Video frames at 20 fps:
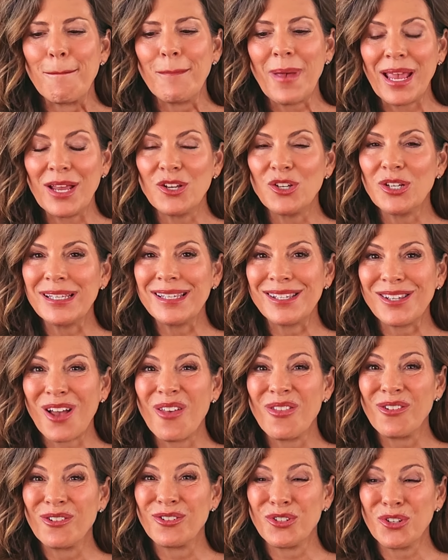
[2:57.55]
Patients
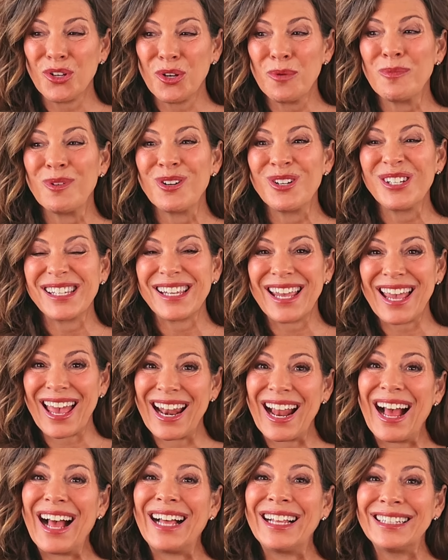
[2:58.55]
saw their tumors
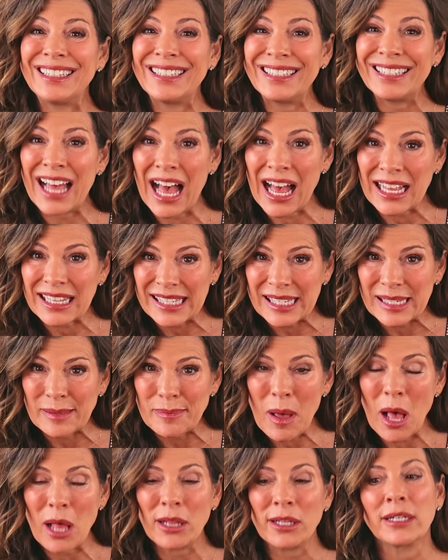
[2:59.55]
get a lot
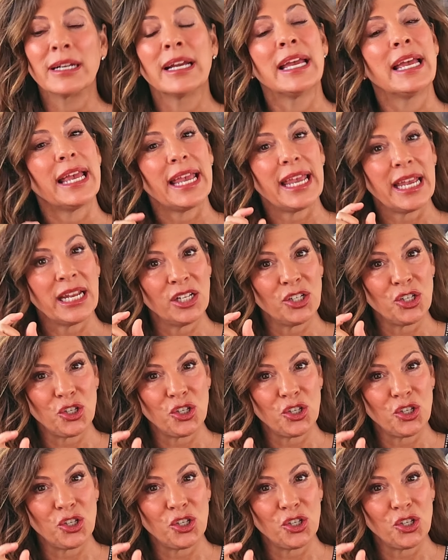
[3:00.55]
smaller in a